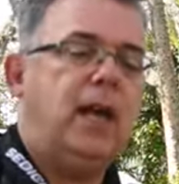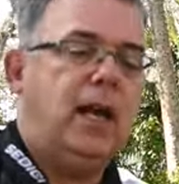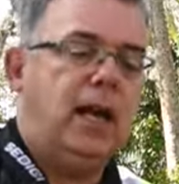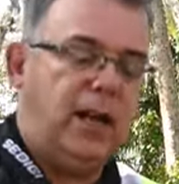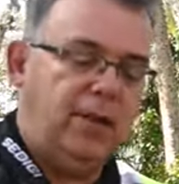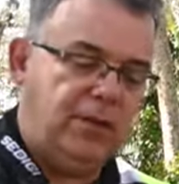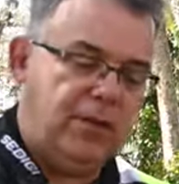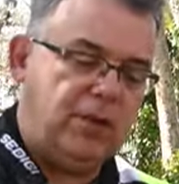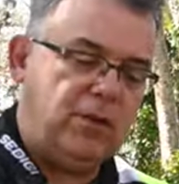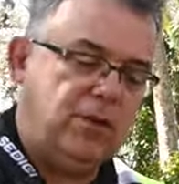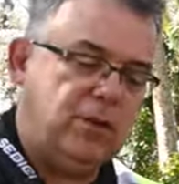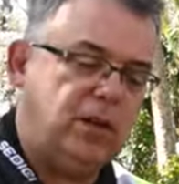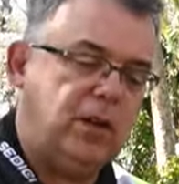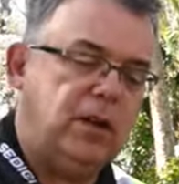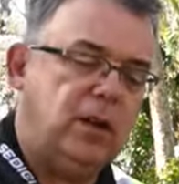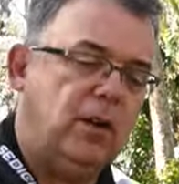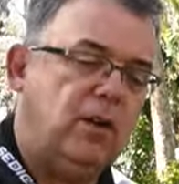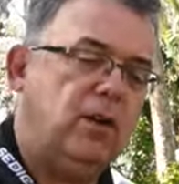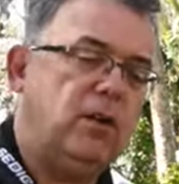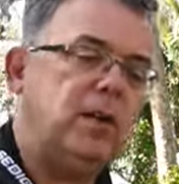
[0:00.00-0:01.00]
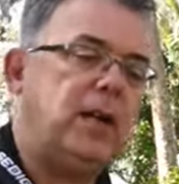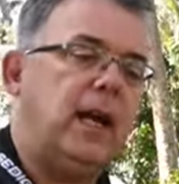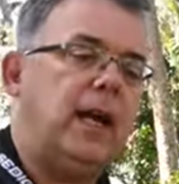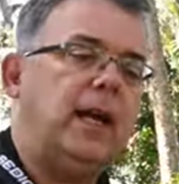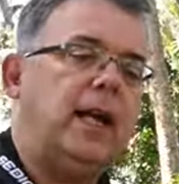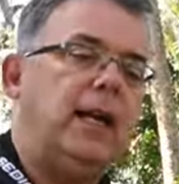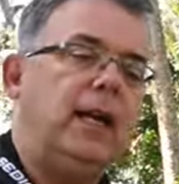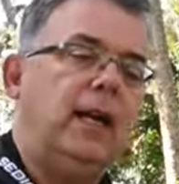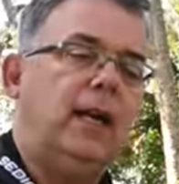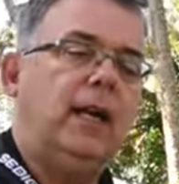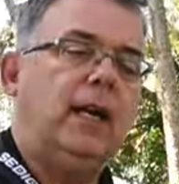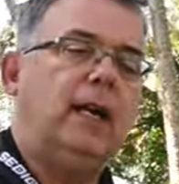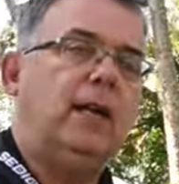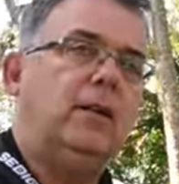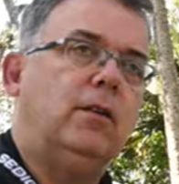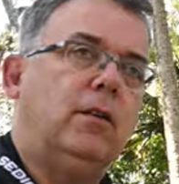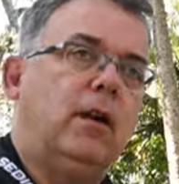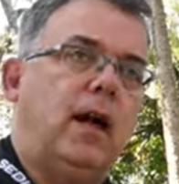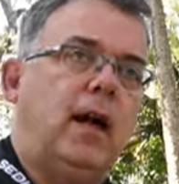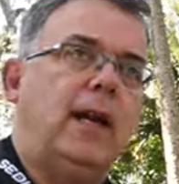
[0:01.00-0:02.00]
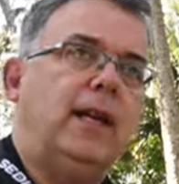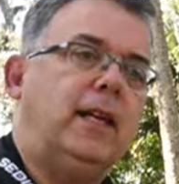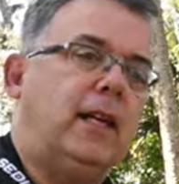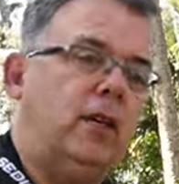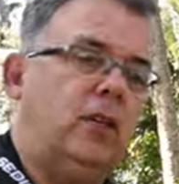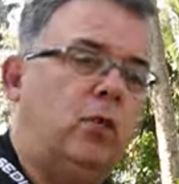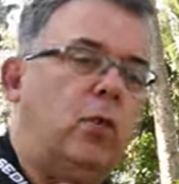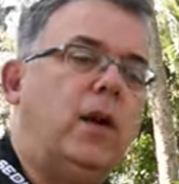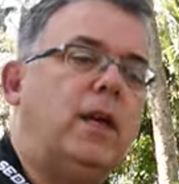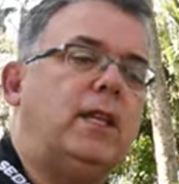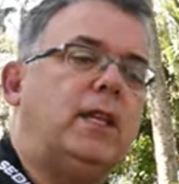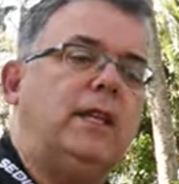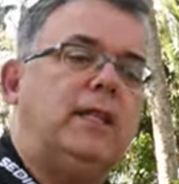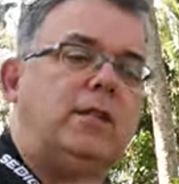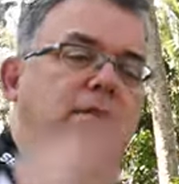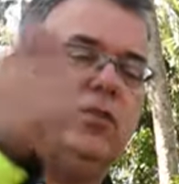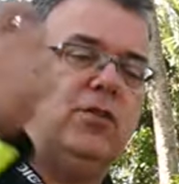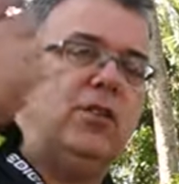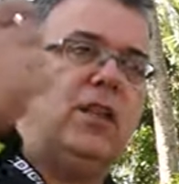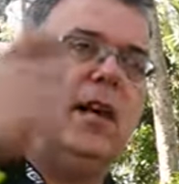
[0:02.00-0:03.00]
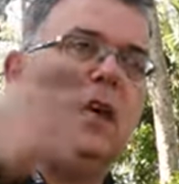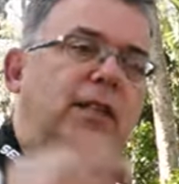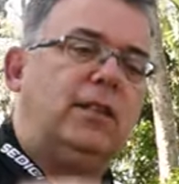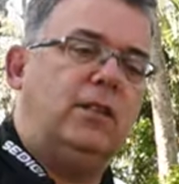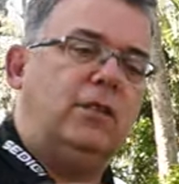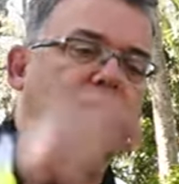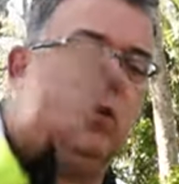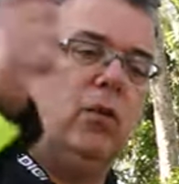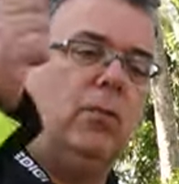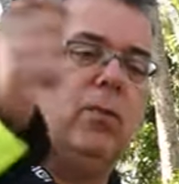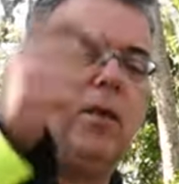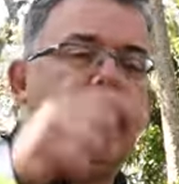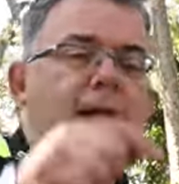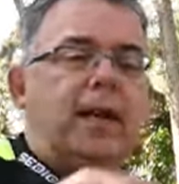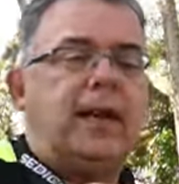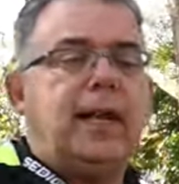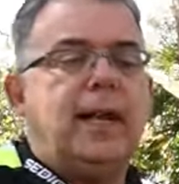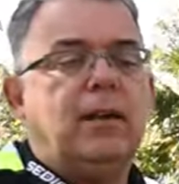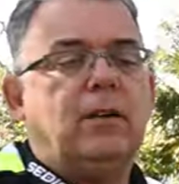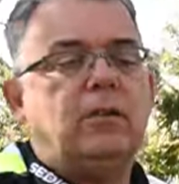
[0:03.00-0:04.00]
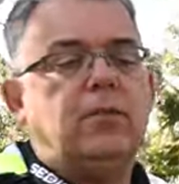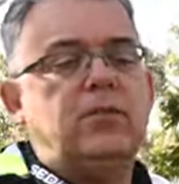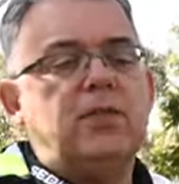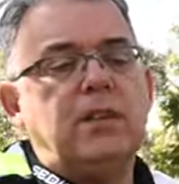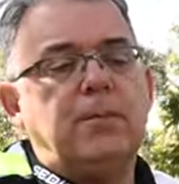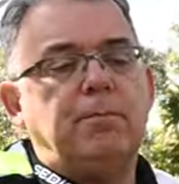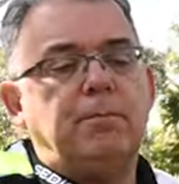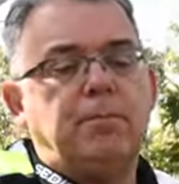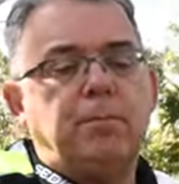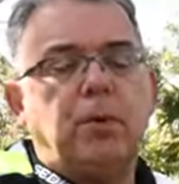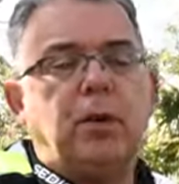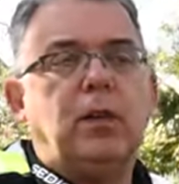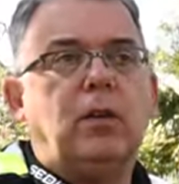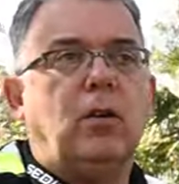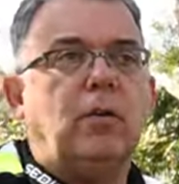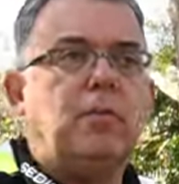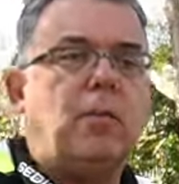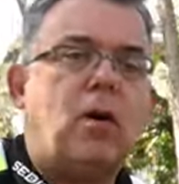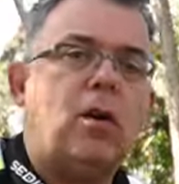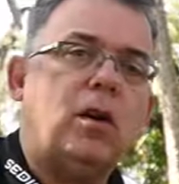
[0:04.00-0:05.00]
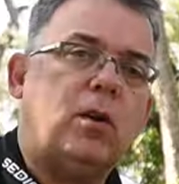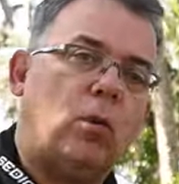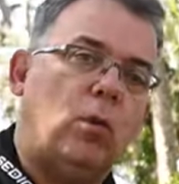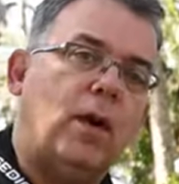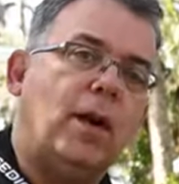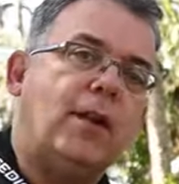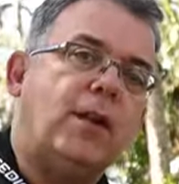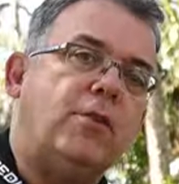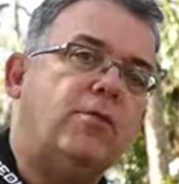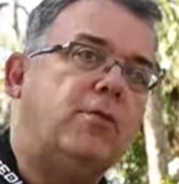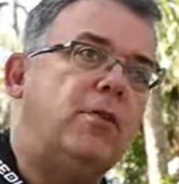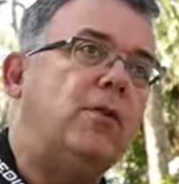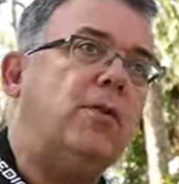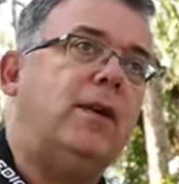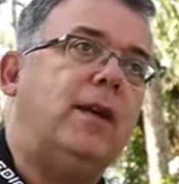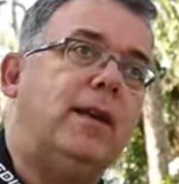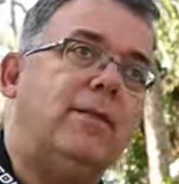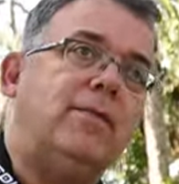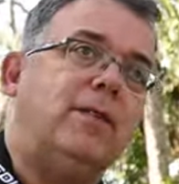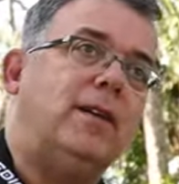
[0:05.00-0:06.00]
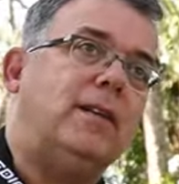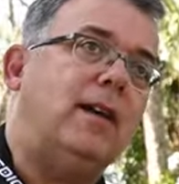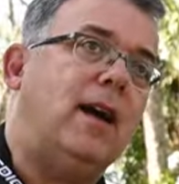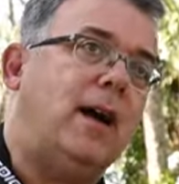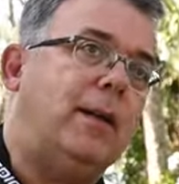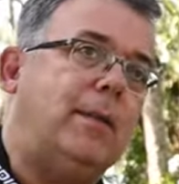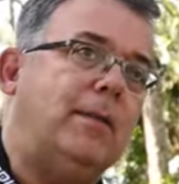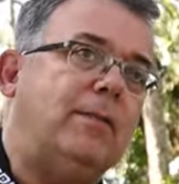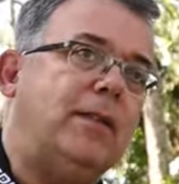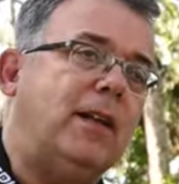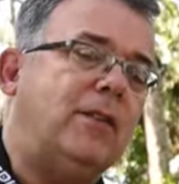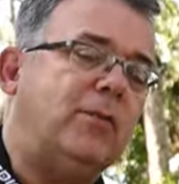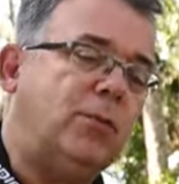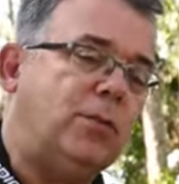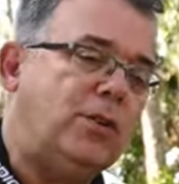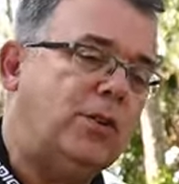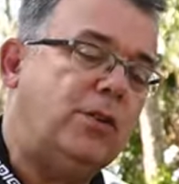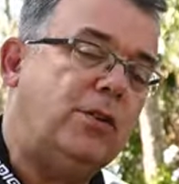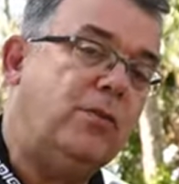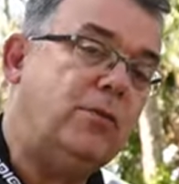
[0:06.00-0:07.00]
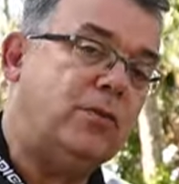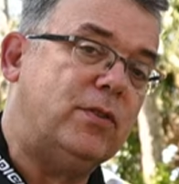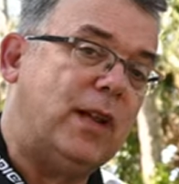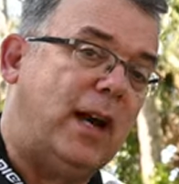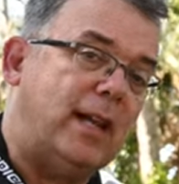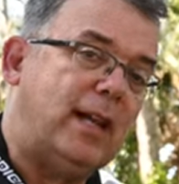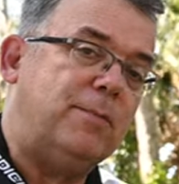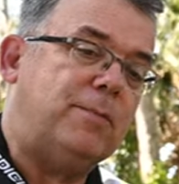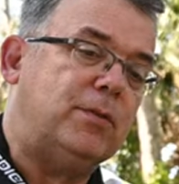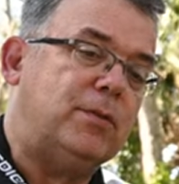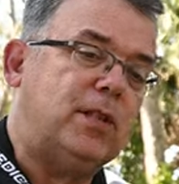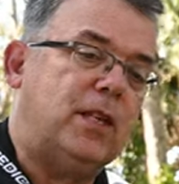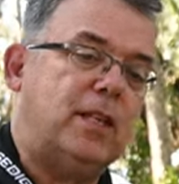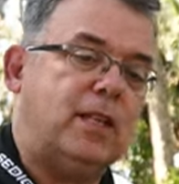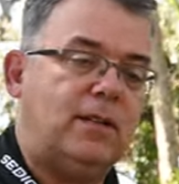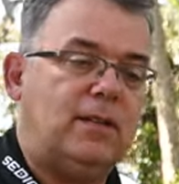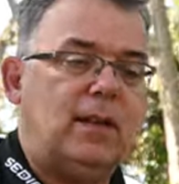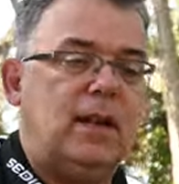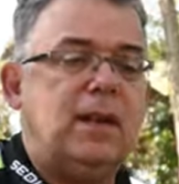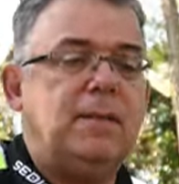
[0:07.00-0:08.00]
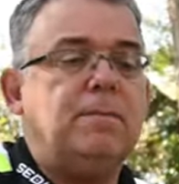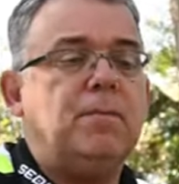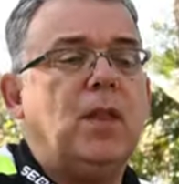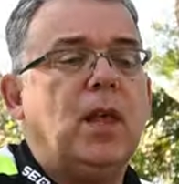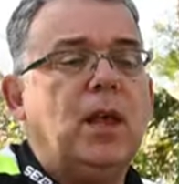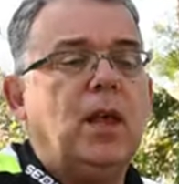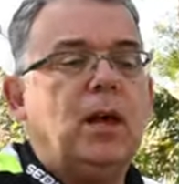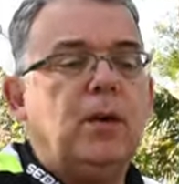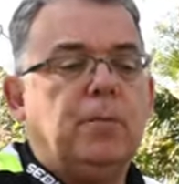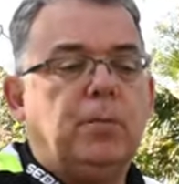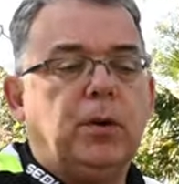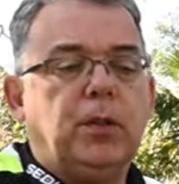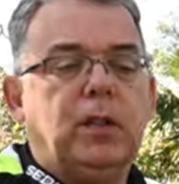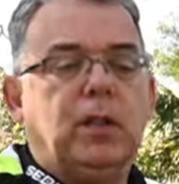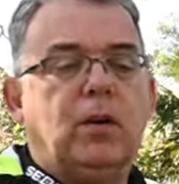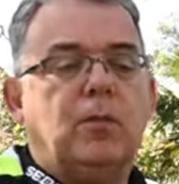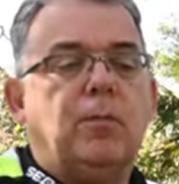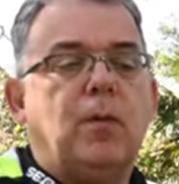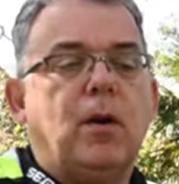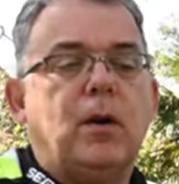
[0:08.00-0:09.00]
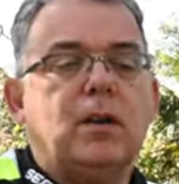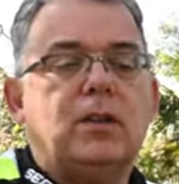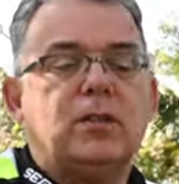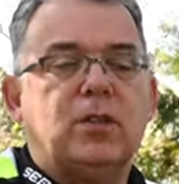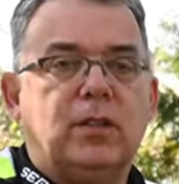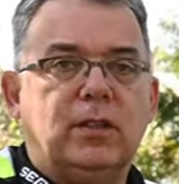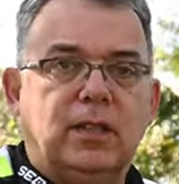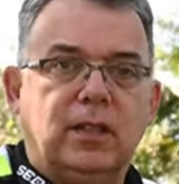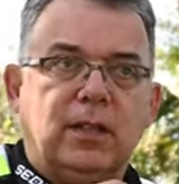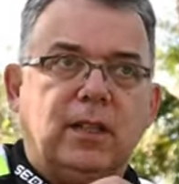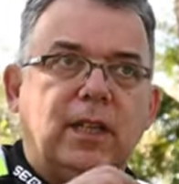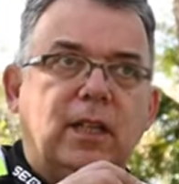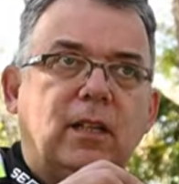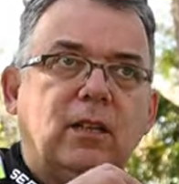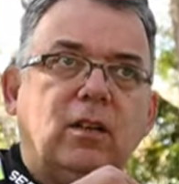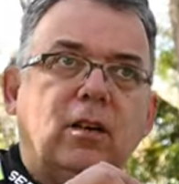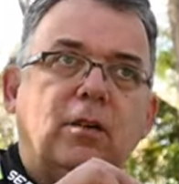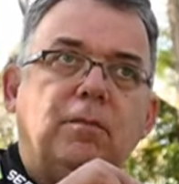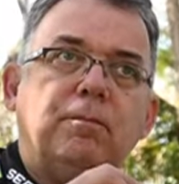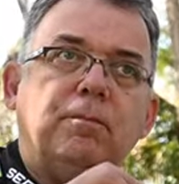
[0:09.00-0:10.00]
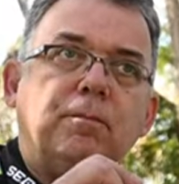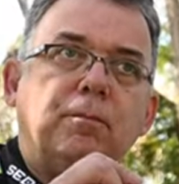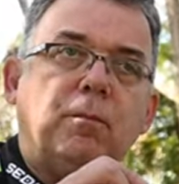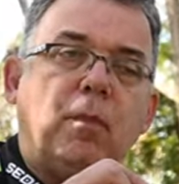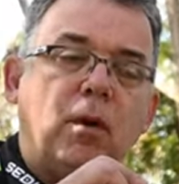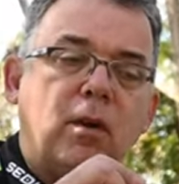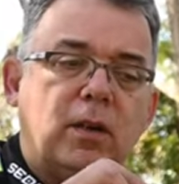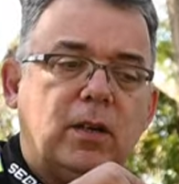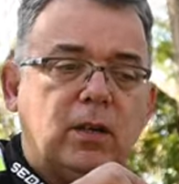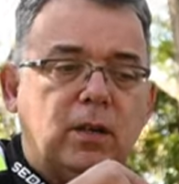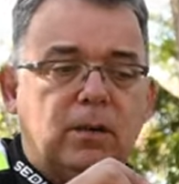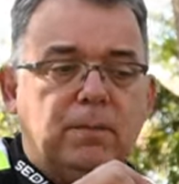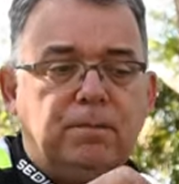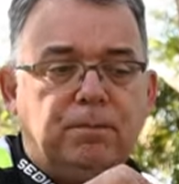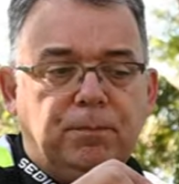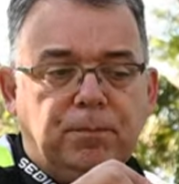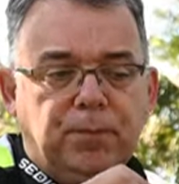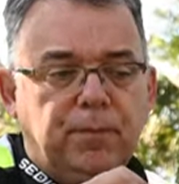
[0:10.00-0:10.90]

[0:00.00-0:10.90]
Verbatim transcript: and then you can go, okay, I can quickly just slide this whole bracket out, see, put a little mark where you do it every time. If that's what you use 90% of the time, put little marks on there, get a little marker,